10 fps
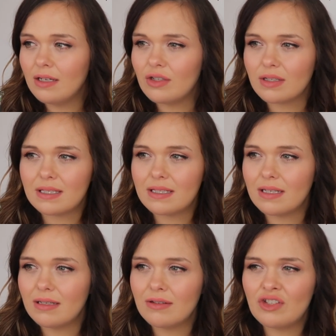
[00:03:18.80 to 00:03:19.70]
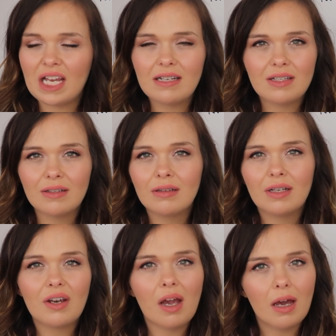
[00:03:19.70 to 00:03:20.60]
just gentle
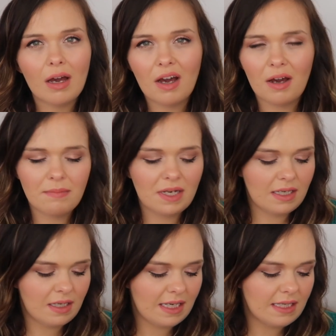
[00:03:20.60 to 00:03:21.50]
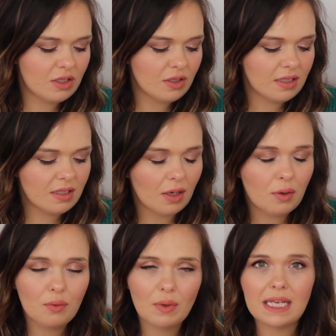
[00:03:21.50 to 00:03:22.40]
and calm, and he's just
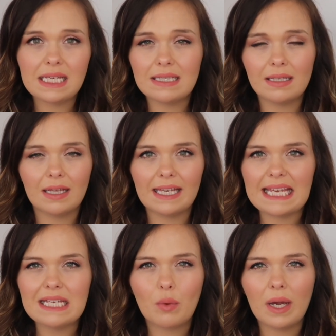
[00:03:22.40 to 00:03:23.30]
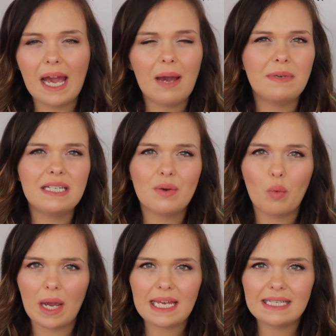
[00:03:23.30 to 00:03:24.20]
so easy. Like, he's quite happy to
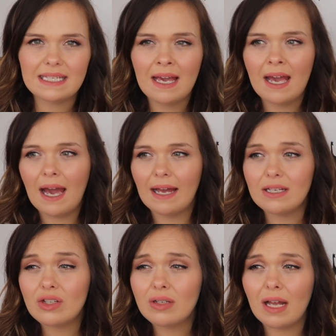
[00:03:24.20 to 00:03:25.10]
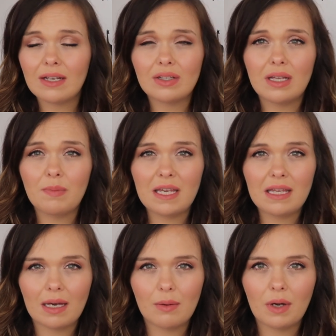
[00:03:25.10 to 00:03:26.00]
wait, and it shouldn't actually
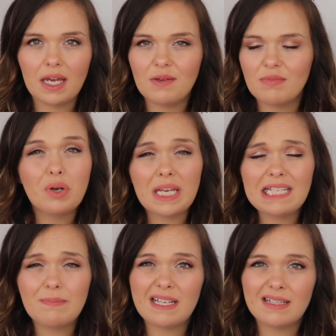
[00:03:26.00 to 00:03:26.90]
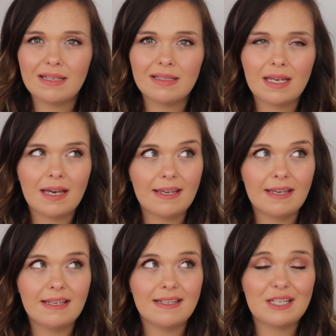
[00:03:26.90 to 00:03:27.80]
be that way, but his big sister
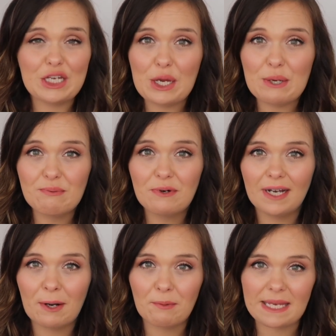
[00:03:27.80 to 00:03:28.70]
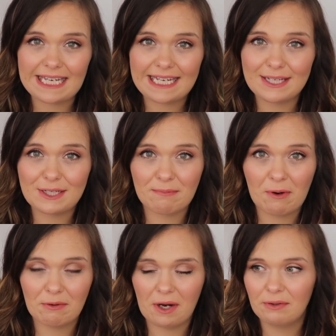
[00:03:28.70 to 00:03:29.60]
is 2 a week
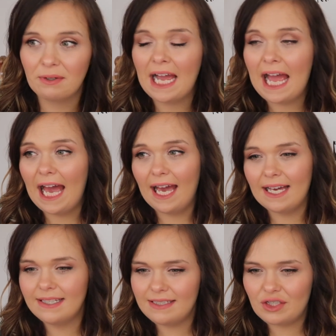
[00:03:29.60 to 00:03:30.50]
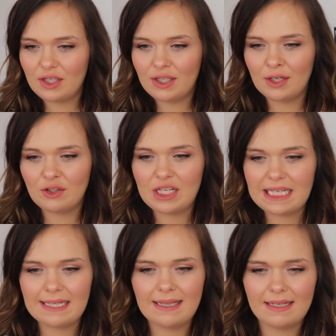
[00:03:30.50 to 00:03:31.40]
tomorrow, and, you know,
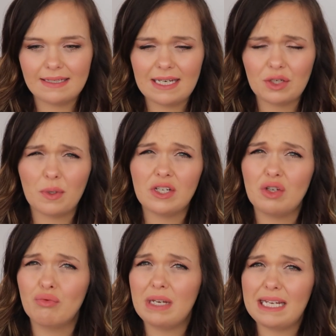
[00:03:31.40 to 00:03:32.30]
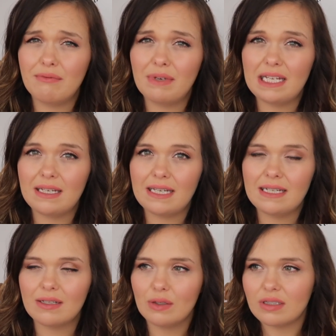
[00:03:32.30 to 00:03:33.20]
she's at that stage where she really
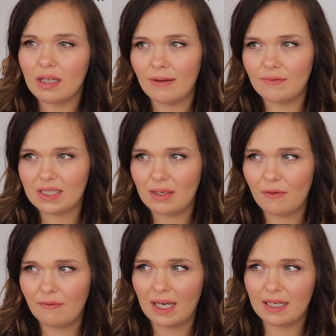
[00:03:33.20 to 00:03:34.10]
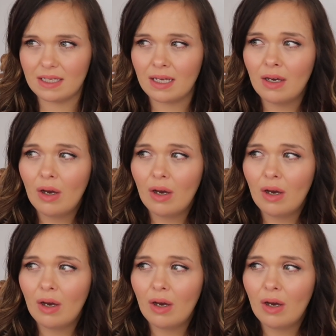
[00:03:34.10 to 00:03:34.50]
needs us. And obviously we've had